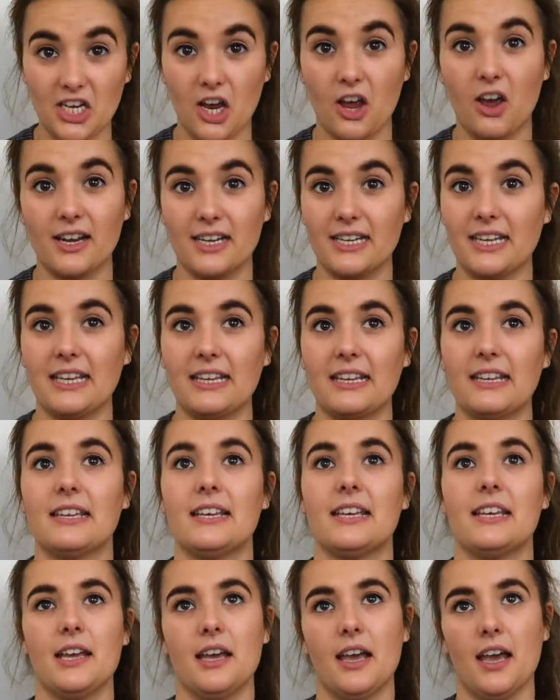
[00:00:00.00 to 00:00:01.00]
tiny,
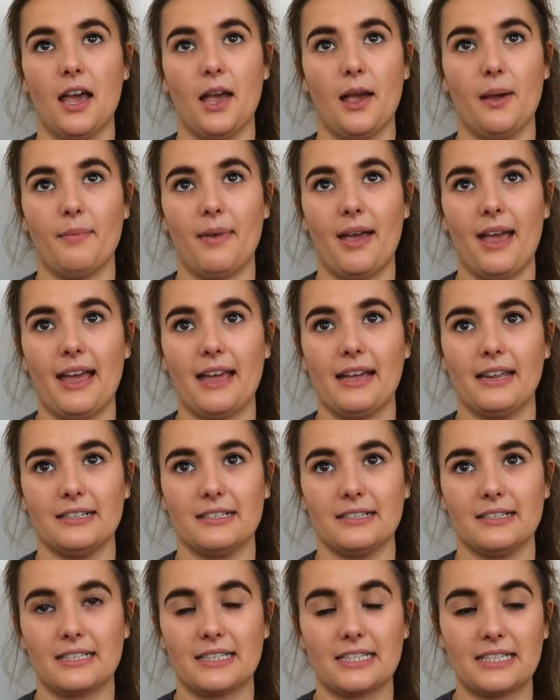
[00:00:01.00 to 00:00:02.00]

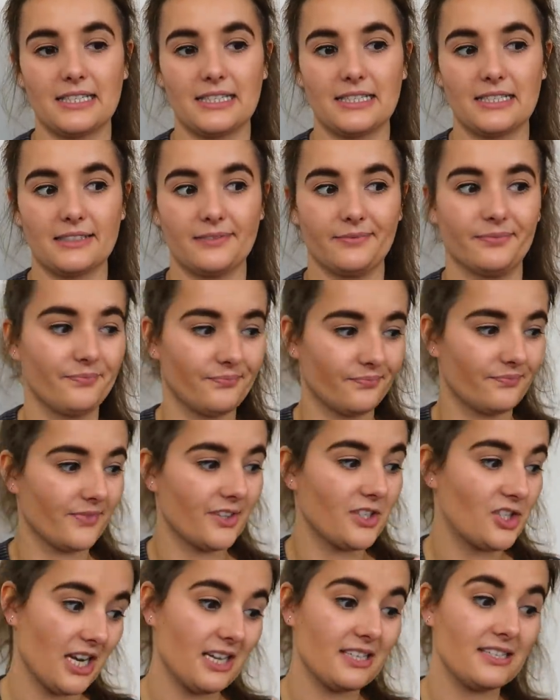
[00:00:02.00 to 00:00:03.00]
and
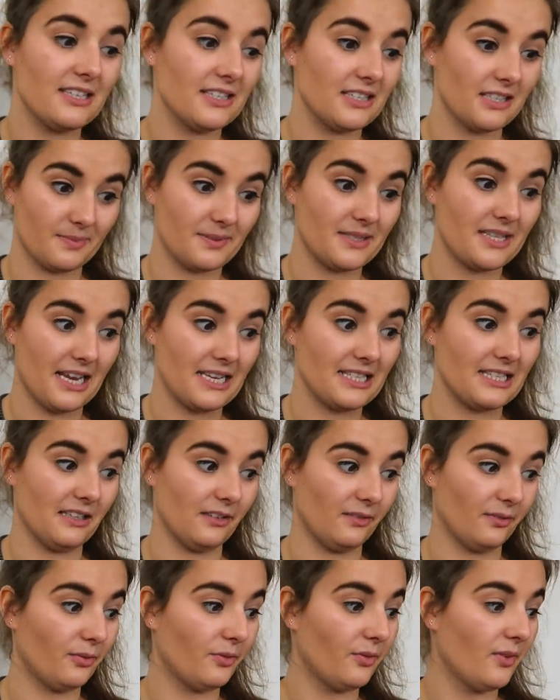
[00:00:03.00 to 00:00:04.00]
Jessie's
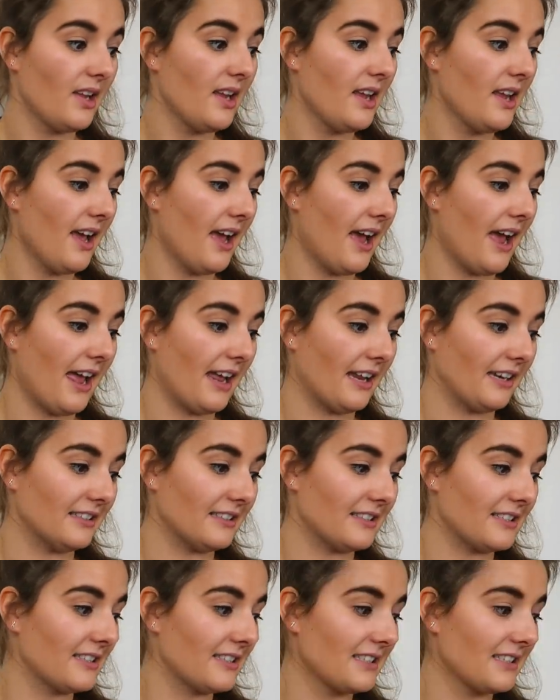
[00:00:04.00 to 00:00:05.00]
obsessive
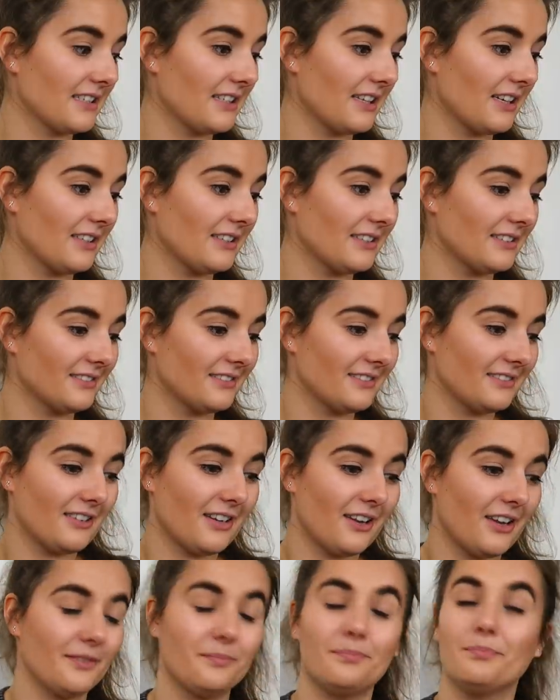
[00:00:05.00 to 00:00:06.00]
and
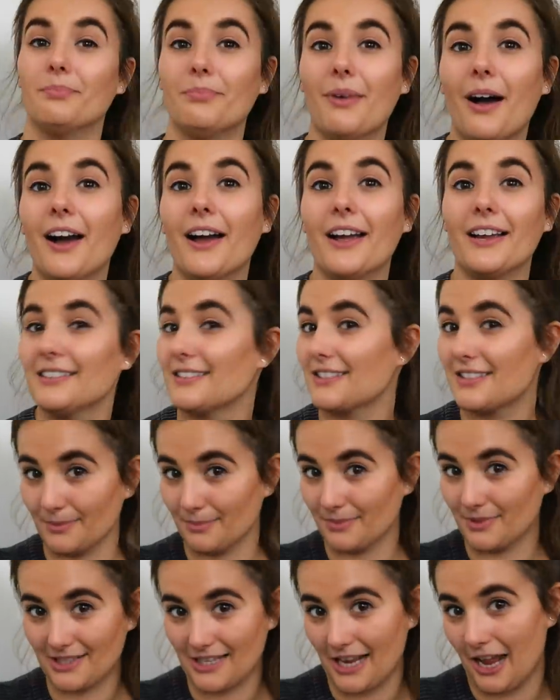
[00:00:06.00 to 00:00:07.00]
I'd buy
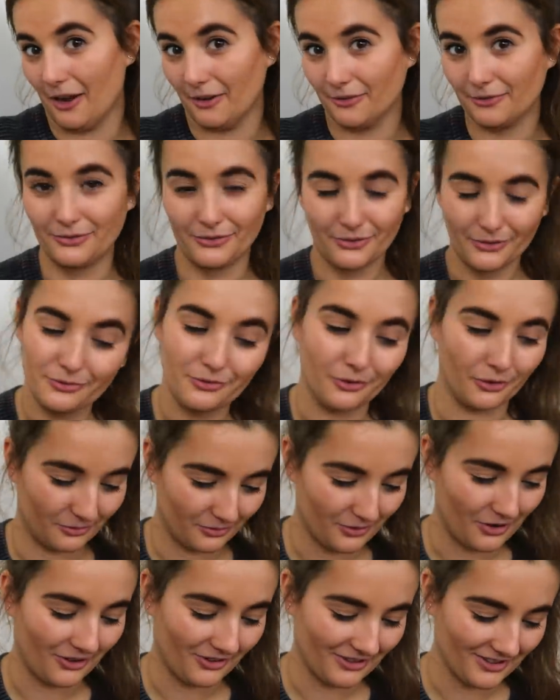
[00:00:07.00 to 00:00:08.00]
some stuff for
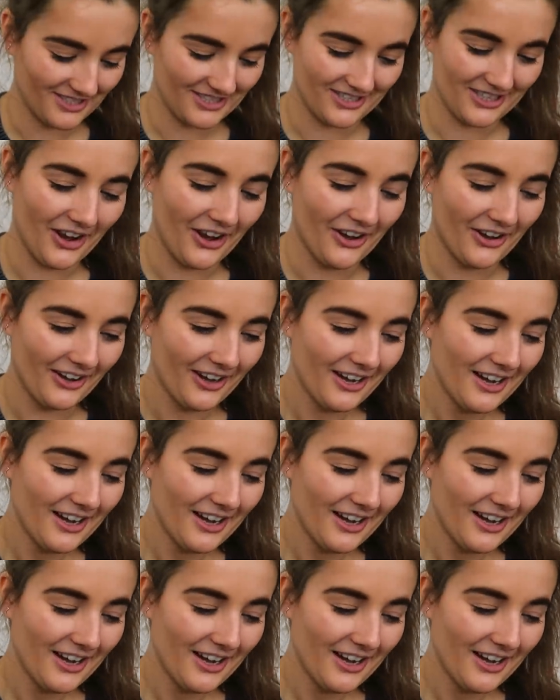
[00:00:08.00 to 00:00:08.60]
Florence, so